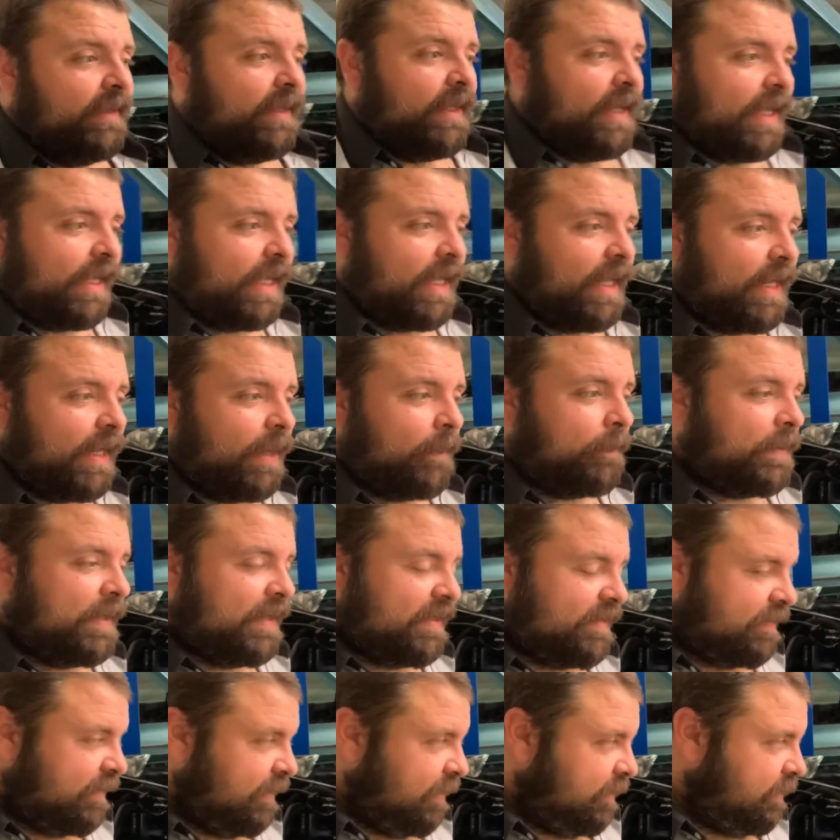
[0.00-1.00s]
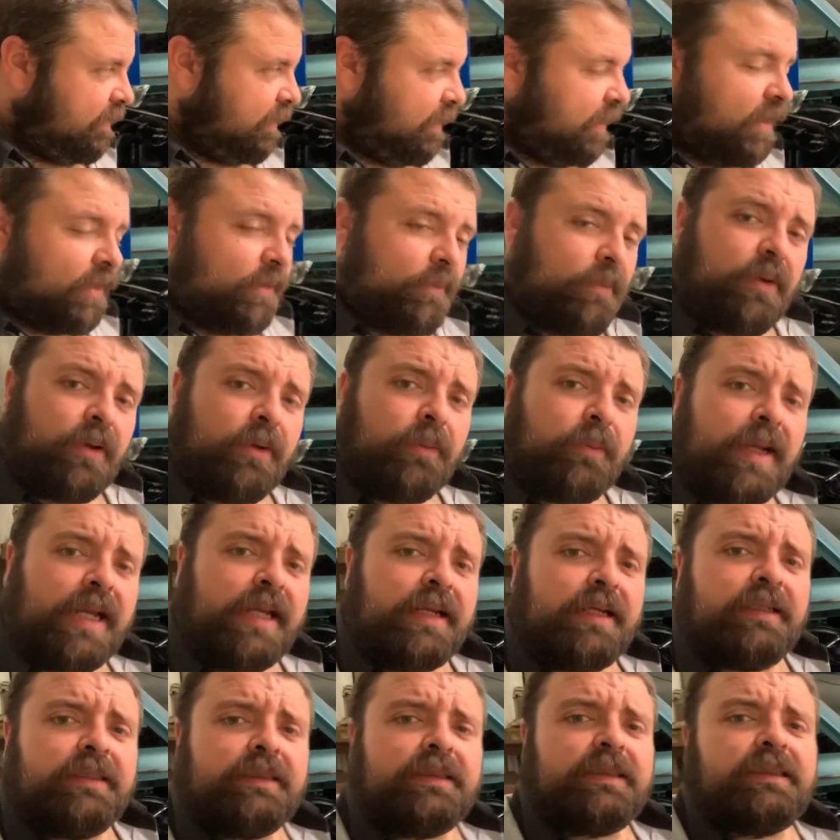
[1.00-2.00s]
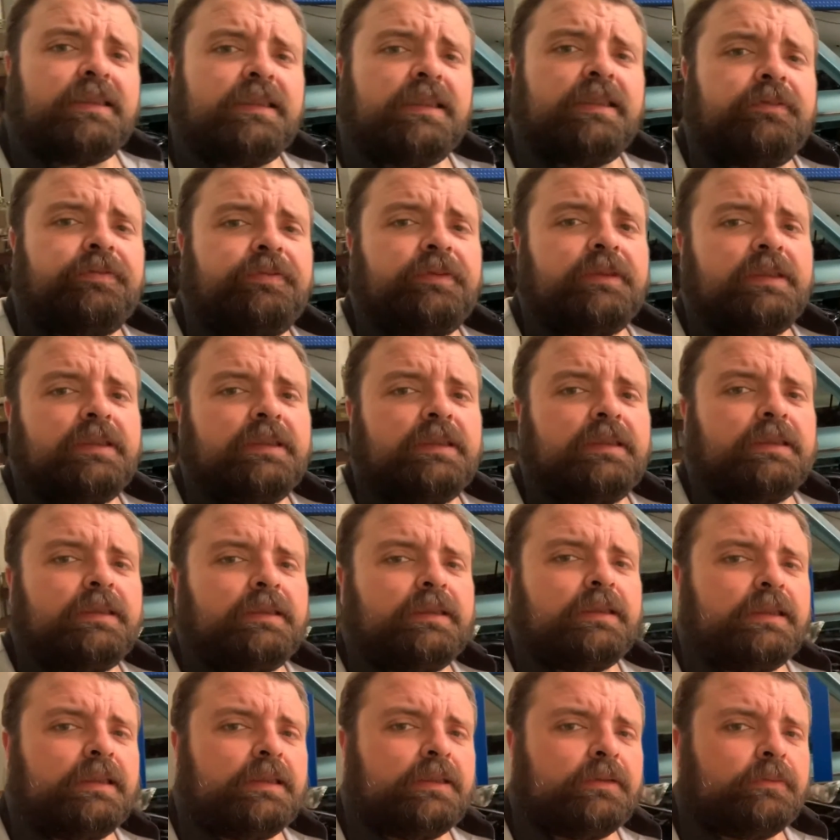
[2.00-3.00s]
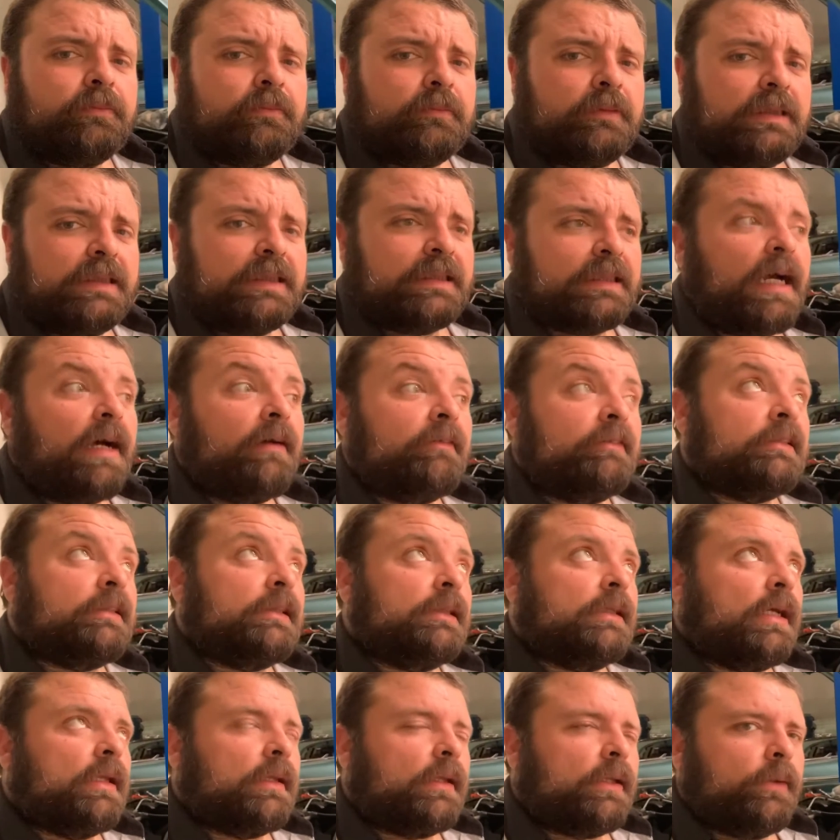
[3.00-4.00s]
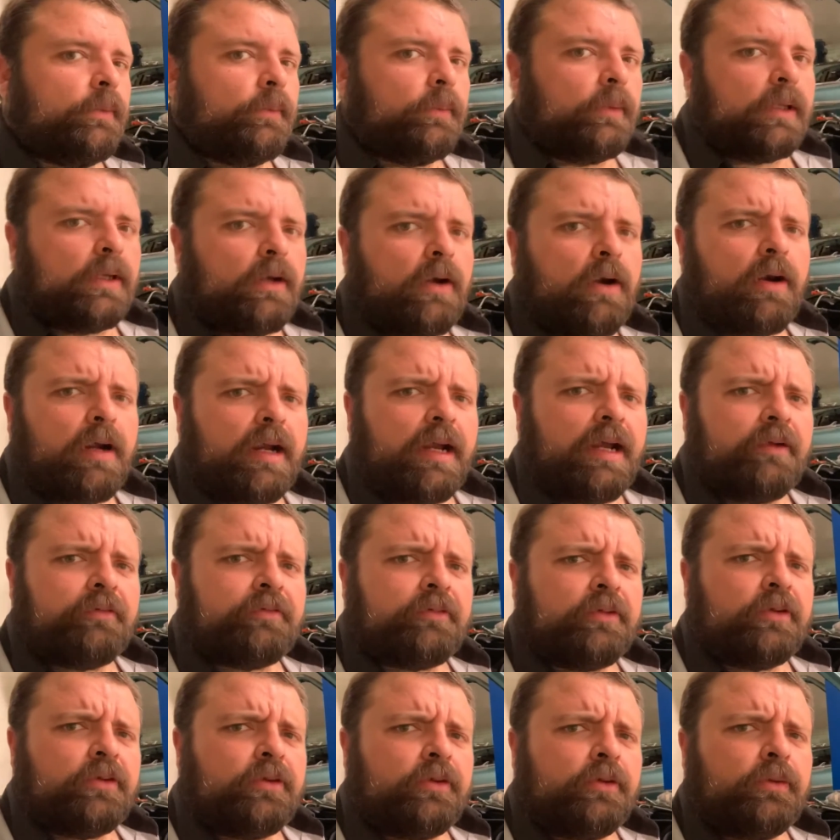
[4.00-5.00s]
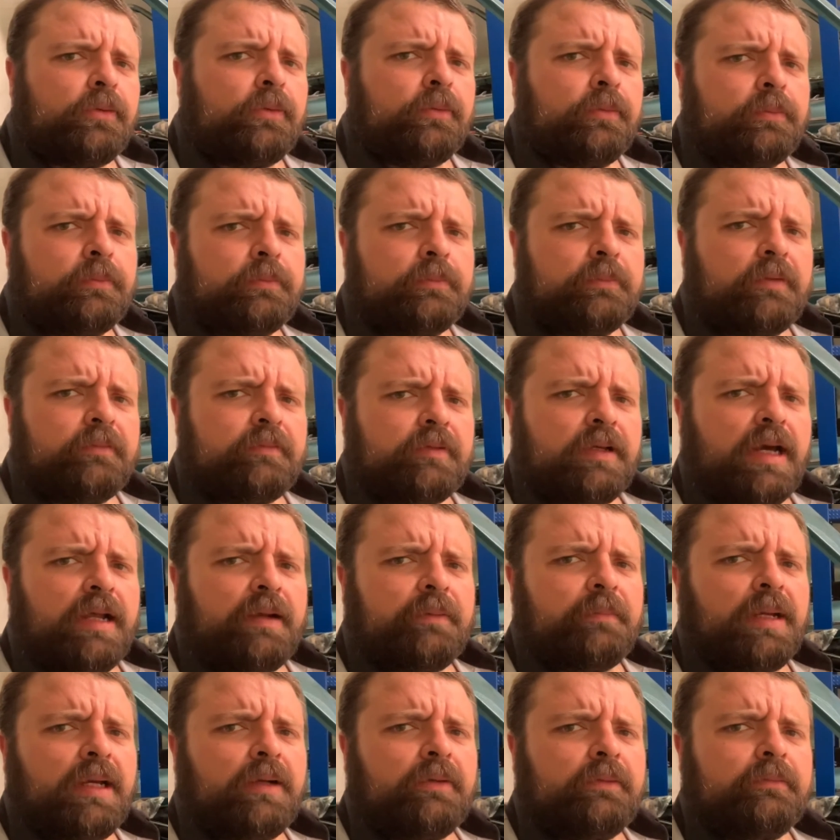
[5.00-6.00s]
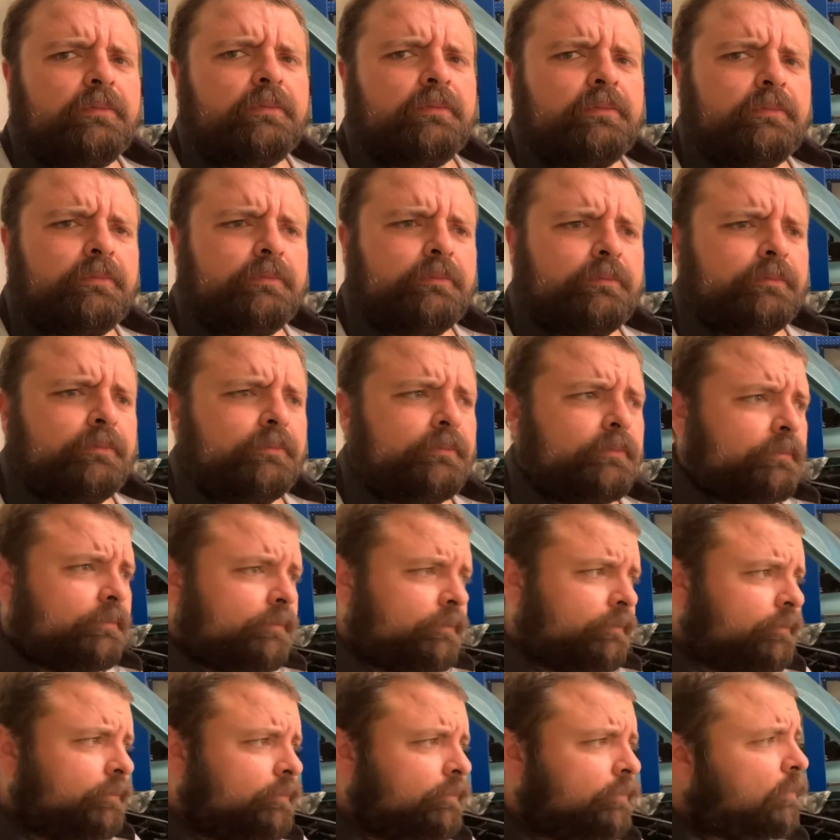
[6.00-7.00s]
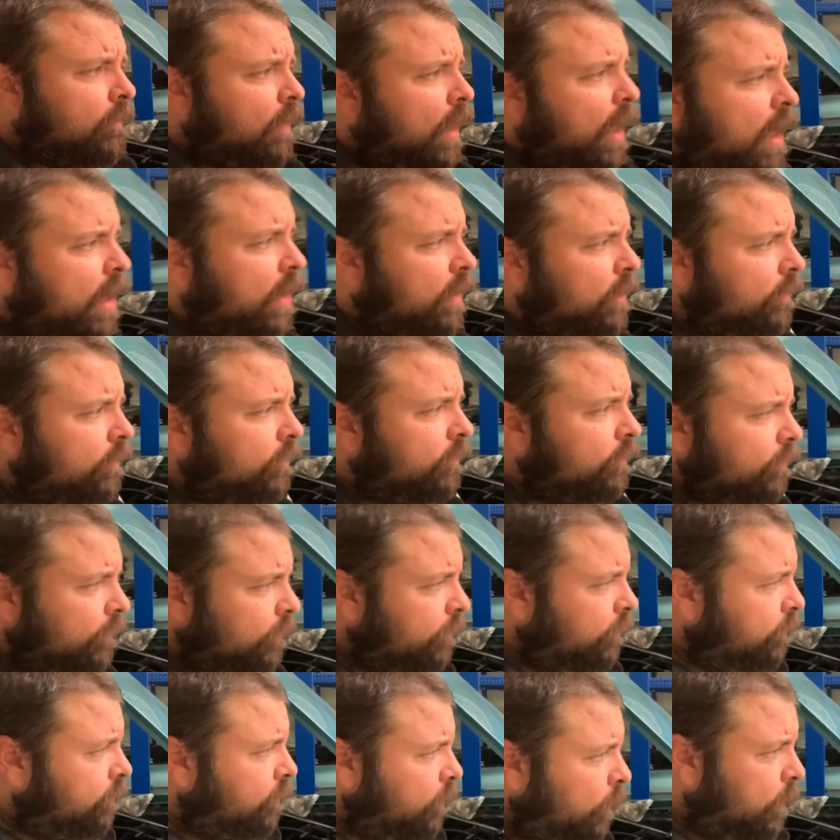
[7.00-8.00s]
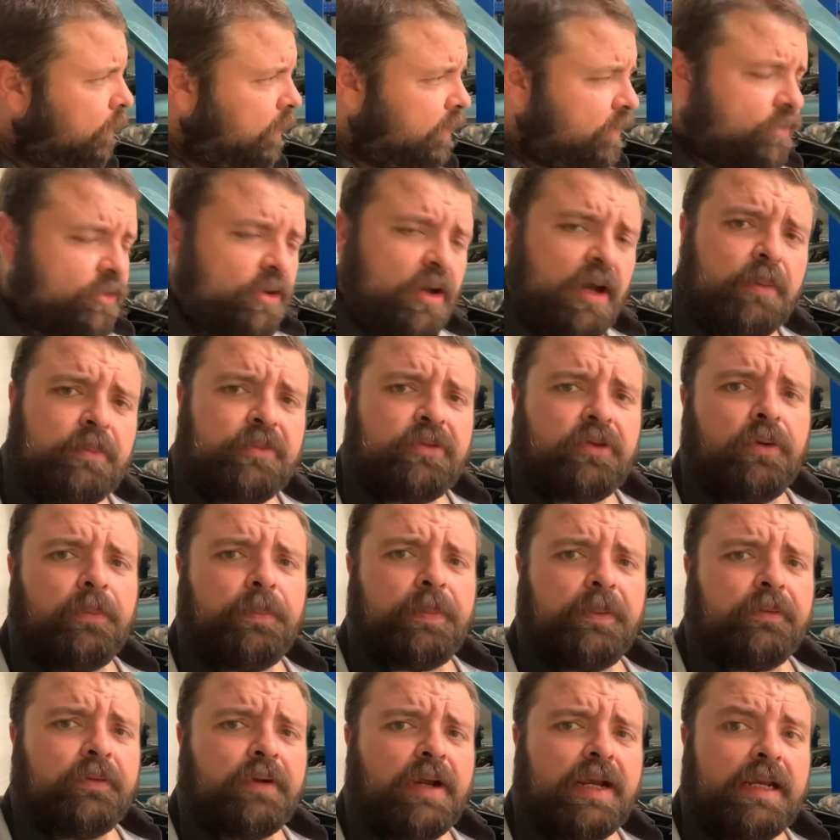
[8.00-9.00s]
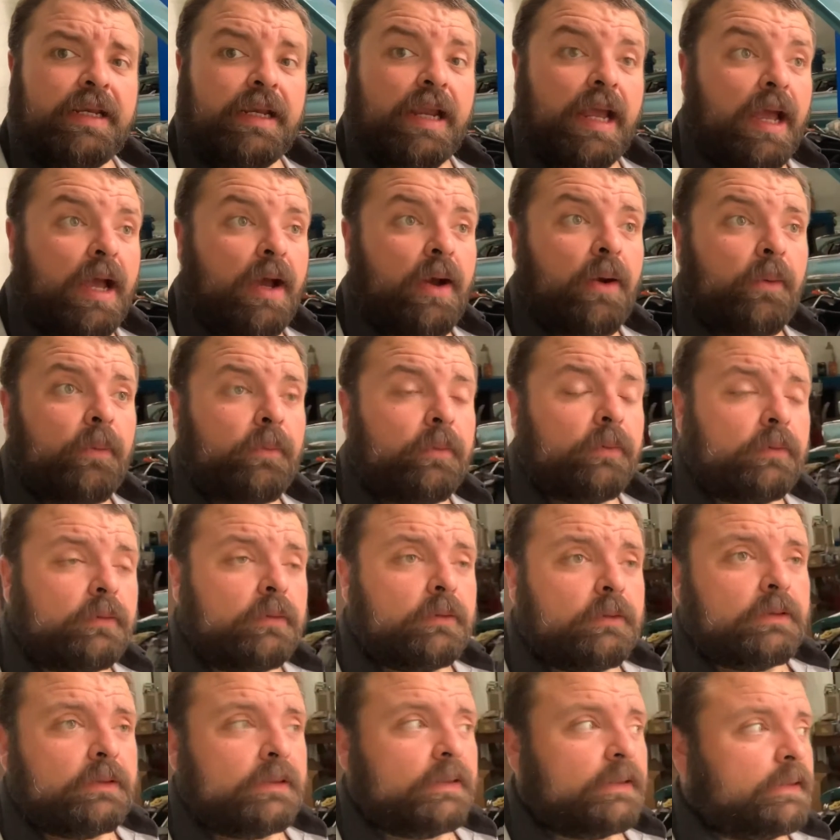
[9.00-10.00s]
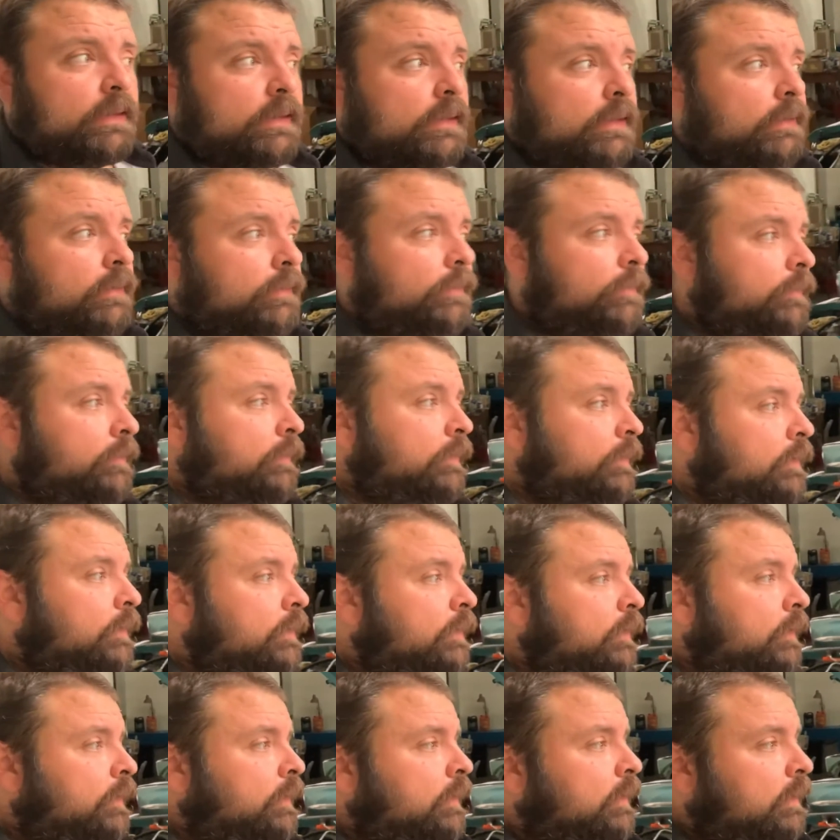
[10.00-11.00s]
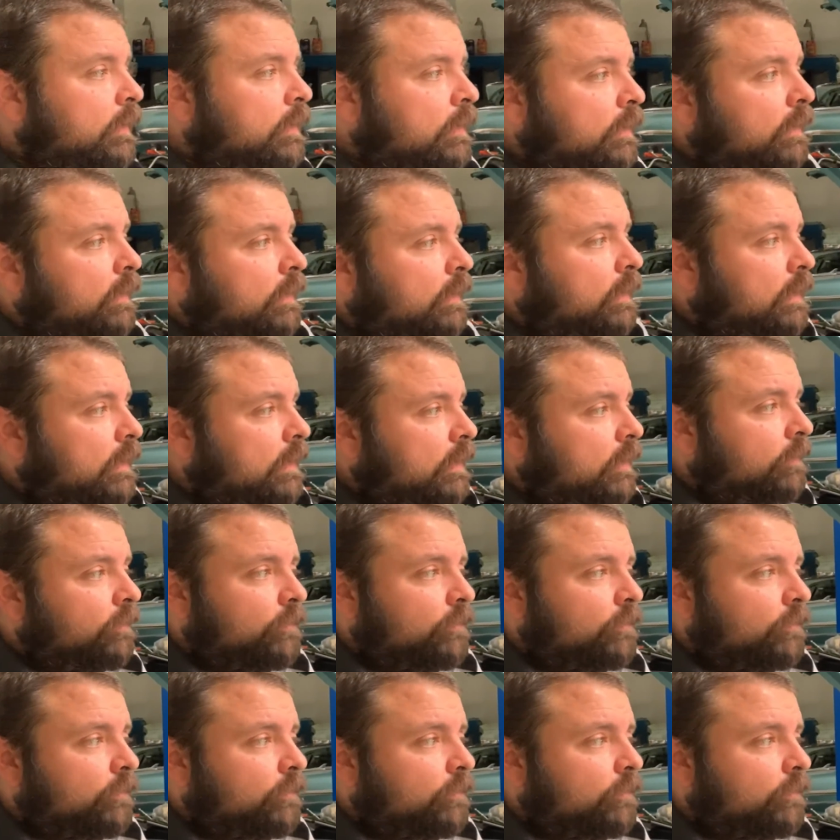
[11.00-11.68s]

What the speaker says: kind of got to piece things together when you're waiting on stuff. And you know, it's obviously not the only car I have to do. Got about, I don't know, 40 jobs open right now, so you know,